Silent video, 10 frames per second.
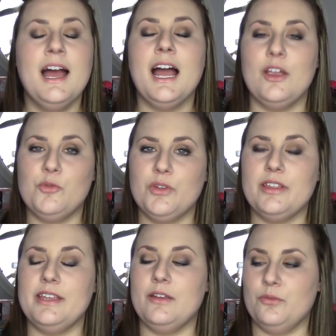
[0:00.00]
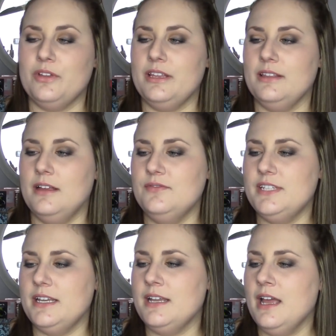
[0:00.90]
I really, really loved
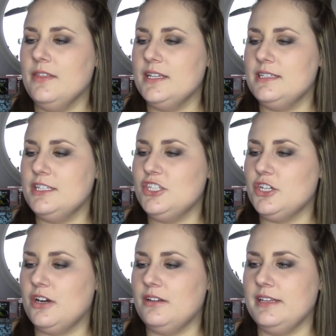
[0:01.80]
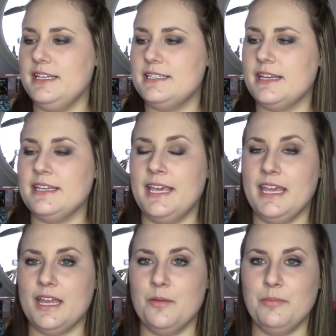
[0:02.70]
it. This is Starley's
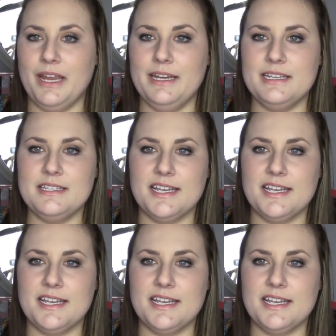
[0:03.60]
King Midas.